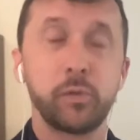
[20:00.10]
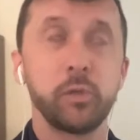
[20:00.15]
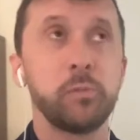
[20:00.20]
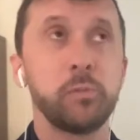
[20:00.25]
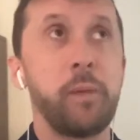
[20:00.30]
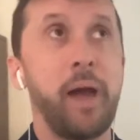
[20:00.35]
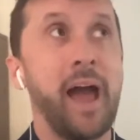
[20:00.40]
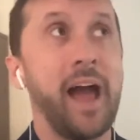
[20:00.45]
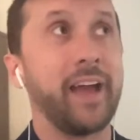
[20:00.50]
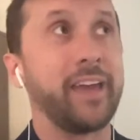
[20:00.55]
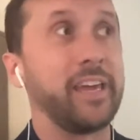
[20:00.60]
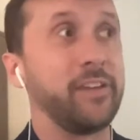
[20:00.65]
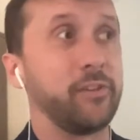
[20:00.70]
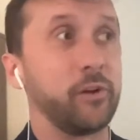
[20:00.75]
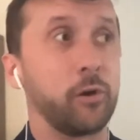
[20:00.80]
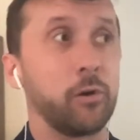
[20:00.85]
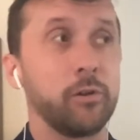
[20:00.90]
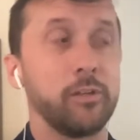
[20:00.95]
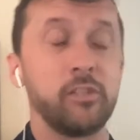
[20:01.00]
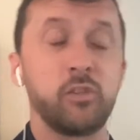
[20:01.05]
was back in
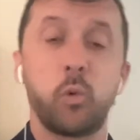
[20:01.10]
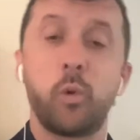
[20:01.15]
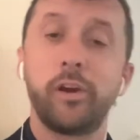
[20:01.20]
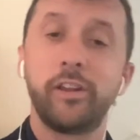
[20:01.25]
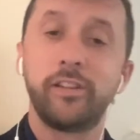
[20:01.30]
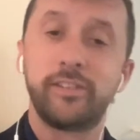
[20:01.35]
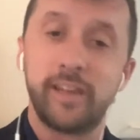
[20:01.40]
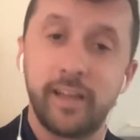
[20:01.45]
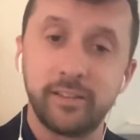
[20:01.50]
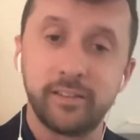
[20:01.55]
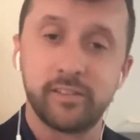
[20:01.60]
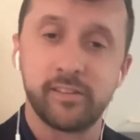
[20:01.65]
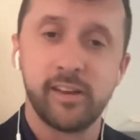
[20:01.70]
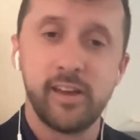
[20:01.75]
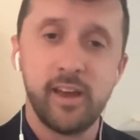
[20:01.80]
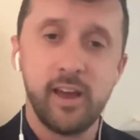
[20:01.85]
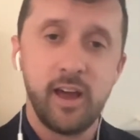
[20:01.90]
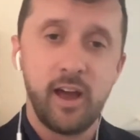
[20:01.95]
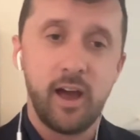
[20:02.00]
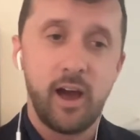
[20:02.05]
the early 2010s.
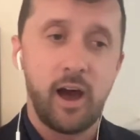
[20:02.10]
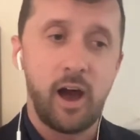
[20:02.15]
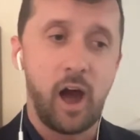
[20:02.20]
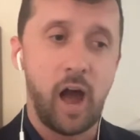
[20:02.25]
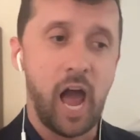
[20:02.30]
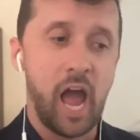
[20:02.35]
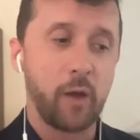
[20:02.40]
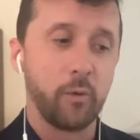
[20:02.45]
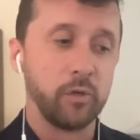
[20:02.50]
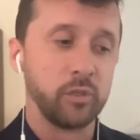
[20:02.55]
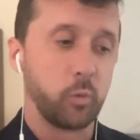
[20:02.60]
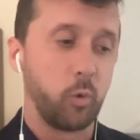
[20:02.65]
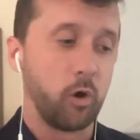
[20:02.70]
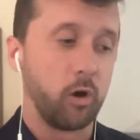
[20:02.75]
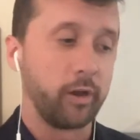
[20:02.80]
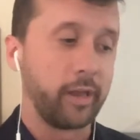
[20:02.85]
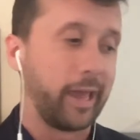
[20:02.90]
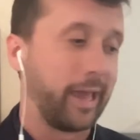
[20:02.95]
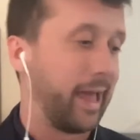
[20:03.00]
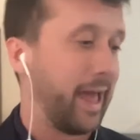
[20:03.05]
I was
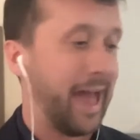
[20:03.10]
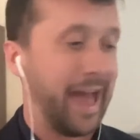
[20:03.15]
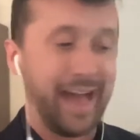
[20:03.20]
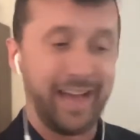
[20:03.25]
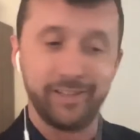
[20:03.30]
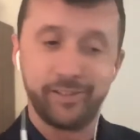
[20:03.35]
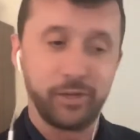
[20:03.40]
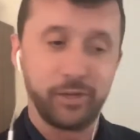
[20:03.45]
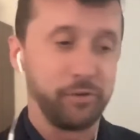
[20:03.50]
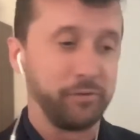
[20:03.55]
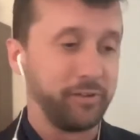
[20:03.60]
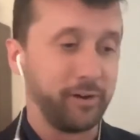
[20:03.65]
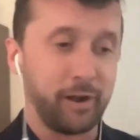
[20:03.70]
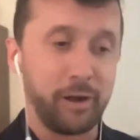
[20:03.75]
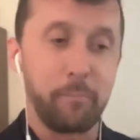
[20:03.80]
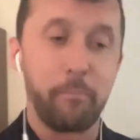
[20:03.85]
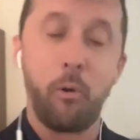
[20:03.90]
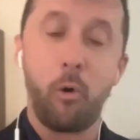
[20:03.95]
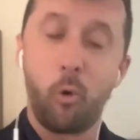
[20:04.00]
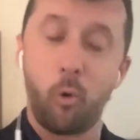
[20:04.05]
working as a
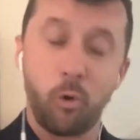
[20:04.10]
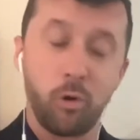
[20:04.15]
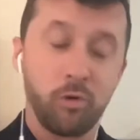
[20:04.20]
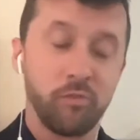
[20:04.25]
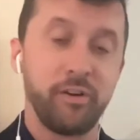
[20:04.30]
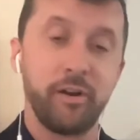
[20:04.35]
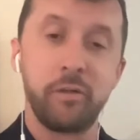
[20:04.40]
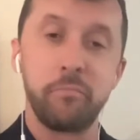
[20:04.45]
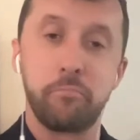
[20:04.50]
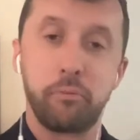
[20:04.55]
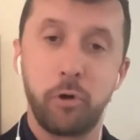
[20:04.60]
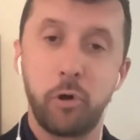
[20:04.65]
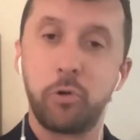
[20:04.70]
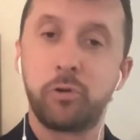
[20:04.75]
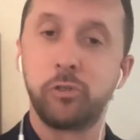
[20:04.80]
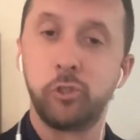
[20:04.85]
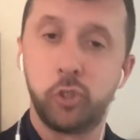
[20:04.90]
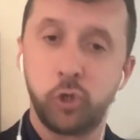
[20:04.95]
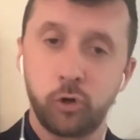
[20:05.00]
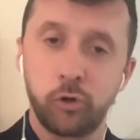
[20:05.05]
very poor, very
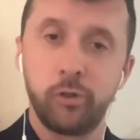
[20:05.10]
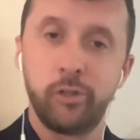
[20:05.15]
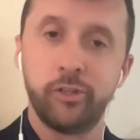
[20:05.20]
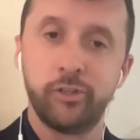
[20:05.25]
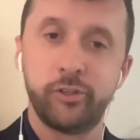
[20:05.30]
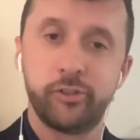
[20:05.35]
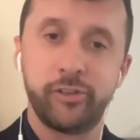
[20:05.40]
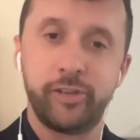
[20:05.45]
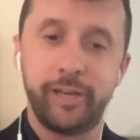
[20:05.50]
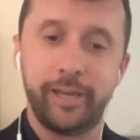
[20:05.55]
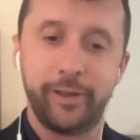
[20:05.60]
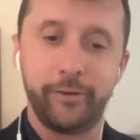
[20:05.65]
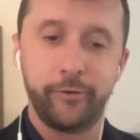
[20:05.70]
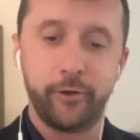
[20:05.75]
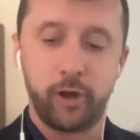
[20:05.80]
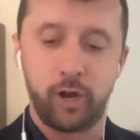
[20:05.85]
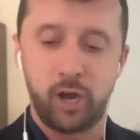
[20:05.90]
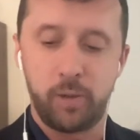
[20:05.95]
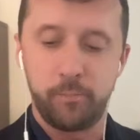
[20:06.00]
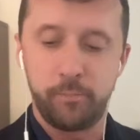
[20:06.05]
broke journalist
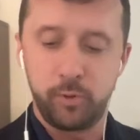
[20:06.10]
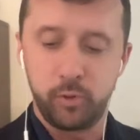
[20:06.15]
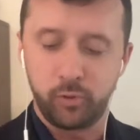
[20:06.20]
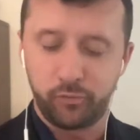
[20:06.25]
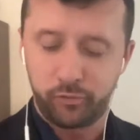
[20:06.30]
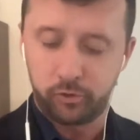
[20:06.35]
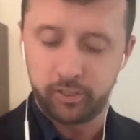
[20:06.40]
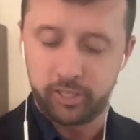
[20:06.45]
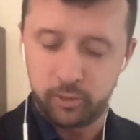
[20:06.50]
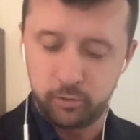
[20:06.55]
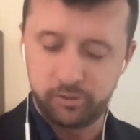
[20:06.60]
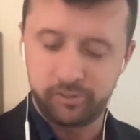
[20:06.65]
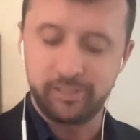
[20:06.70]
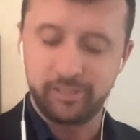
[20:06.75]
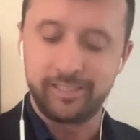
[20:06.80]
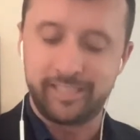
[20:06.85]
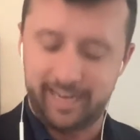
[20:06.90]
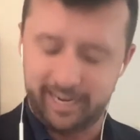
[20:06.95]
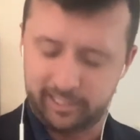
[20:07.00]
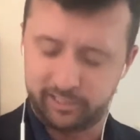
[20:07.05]
in beautiful
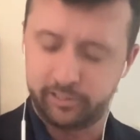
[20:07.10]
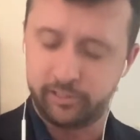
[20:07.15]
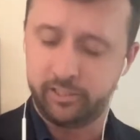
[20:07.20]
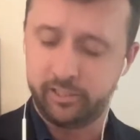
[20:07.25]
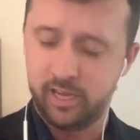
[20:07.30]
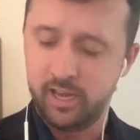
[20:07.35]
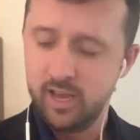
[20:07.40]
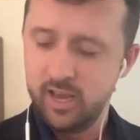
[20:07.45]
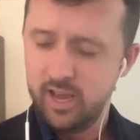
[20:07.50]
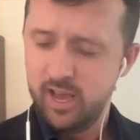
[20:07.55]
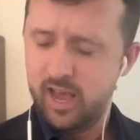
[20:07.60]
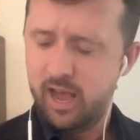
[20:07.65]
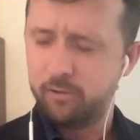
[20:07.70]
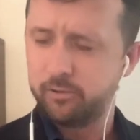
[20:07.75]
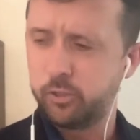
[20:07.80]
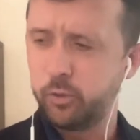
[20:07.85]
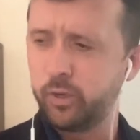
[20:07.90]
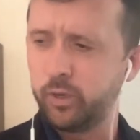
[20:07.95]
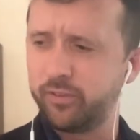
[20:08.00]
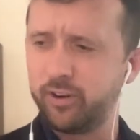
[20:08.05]
Houston, Texas. I
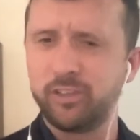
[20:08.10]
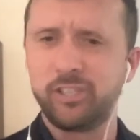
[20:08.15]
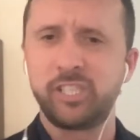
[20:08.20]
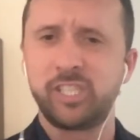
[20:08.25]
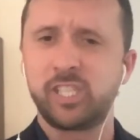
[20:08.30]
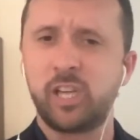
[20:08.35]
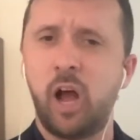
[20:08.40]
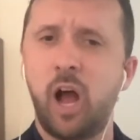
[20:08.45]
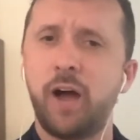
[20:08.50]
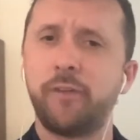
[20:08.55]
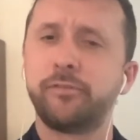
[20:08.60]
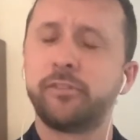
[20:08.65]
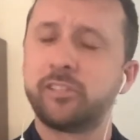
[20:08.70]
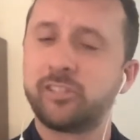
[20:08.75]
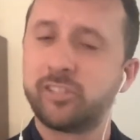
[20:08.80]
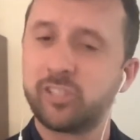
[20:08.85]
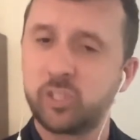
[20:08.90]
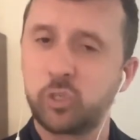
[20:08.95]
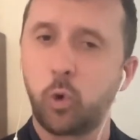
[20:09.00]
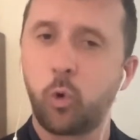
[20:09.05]
was doing a very soft
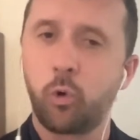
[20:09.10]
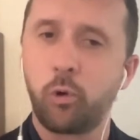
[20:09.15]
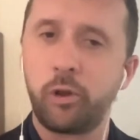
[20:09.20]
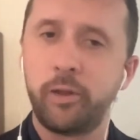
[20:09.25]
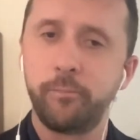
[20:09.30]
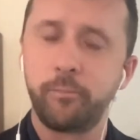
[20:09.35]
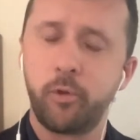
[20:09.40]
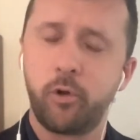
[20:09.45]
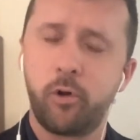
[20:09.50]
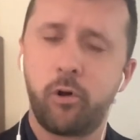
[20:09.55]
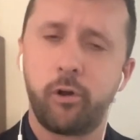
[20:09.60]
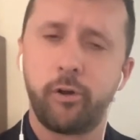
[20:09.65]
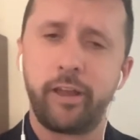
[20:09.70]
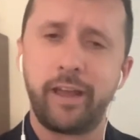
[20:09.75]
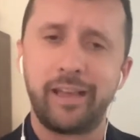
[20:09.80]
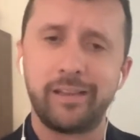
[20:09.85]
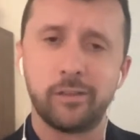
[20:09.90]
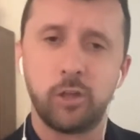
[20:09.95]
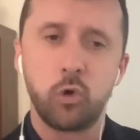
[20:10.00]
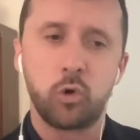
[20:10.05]
story on
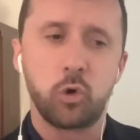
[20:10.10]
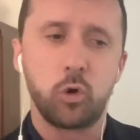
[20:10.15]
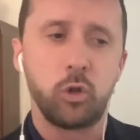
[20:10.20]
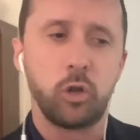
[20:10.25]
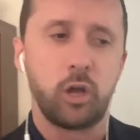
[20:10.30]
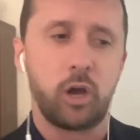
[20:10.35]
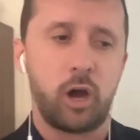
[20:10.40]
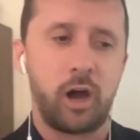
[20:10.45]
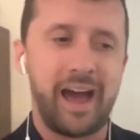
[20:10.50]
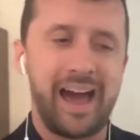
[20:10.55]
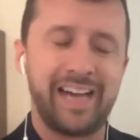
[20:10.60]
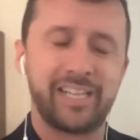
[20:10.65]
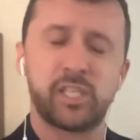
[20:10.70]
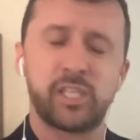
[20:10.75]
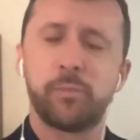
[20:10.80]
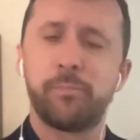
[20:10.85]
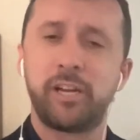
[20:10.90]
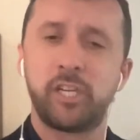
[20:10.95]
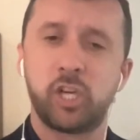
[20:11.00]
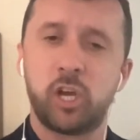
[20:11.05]
a local
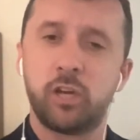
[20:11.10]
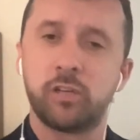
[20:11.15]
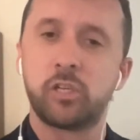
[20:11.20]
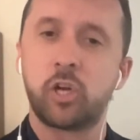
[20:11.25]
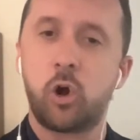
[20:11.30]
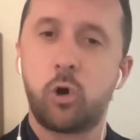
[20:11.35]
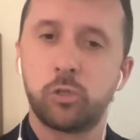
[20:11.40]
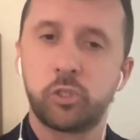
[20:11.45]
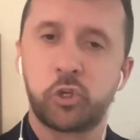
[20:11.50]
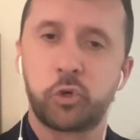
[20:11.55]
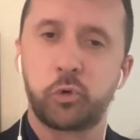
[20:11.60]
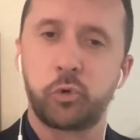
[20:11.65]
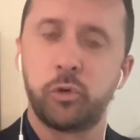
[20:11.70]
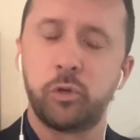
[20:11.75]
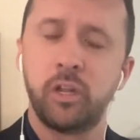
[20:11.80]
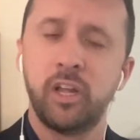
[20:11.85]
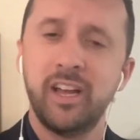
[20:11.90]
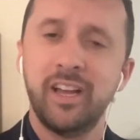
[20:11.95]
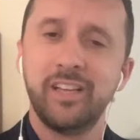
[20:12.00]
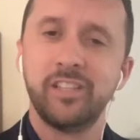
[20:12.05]
Azerbaijan
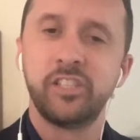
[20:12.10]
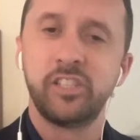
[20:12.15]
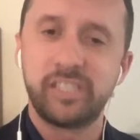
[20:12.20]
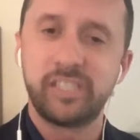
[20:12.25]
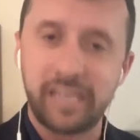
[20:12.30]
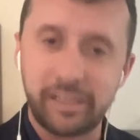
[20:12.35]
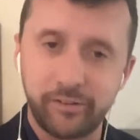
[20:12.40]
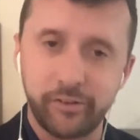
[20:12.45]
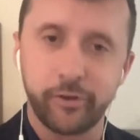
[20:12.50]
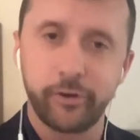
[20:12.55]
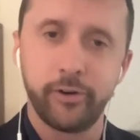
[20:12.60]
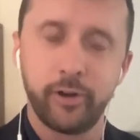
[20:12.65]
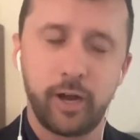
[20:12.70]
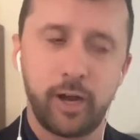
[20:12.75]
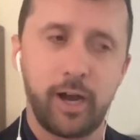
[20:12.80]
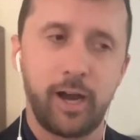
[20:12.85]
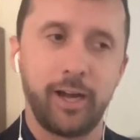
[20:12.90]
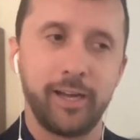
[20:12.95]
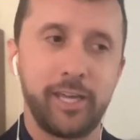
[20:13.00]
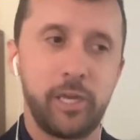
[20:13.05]
cultural center.
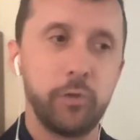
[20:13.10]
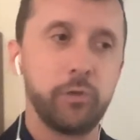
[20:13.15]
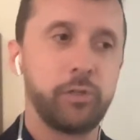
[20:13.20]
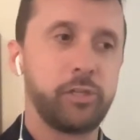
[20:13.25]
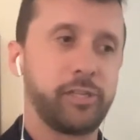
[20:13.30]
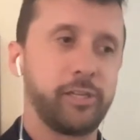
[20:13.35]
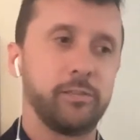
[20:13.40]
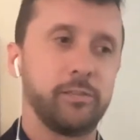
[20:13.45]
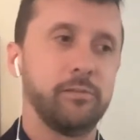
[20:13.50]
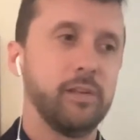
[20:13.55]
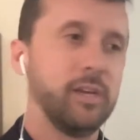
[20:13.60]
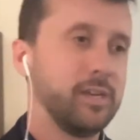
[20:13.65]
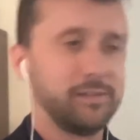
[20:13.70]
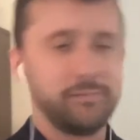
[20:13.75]
Houston,